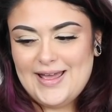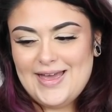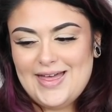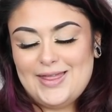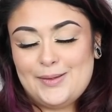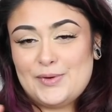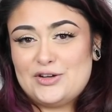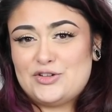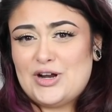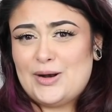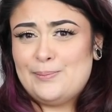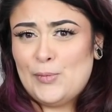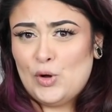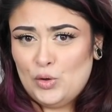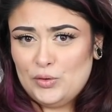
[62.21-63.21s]
I'm going to try to
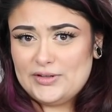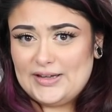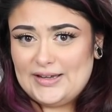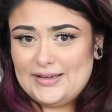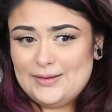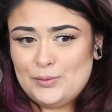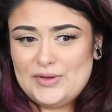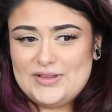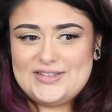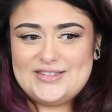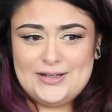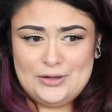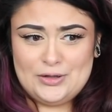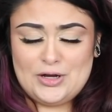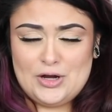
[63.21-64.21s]
mold it with
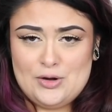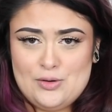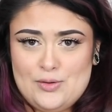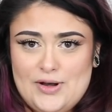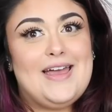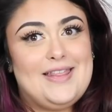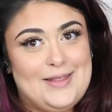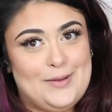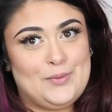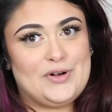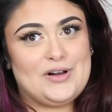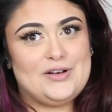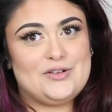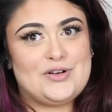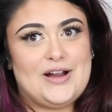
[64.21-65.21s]
silicone. And then we're
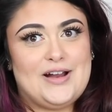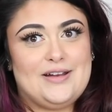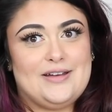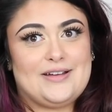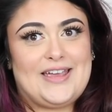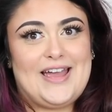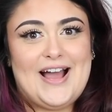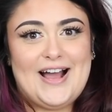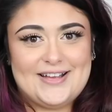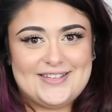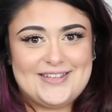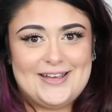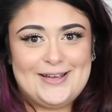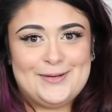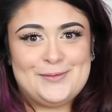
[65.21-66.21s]
going to try to cast
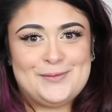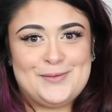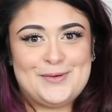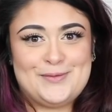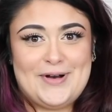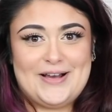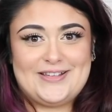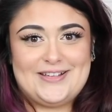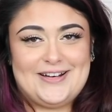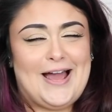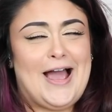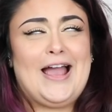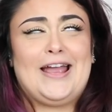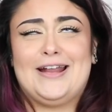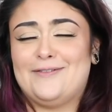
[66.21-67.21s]
it with resin.
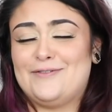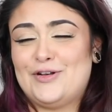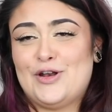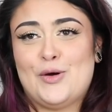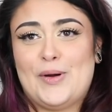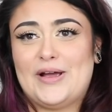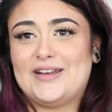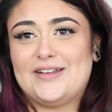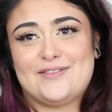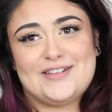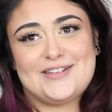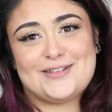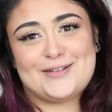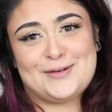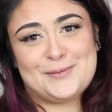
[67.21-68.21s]
I have no idea if this is
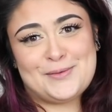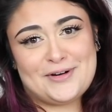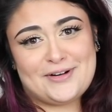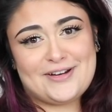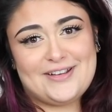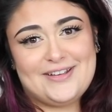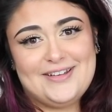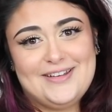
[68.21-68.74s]
going to work.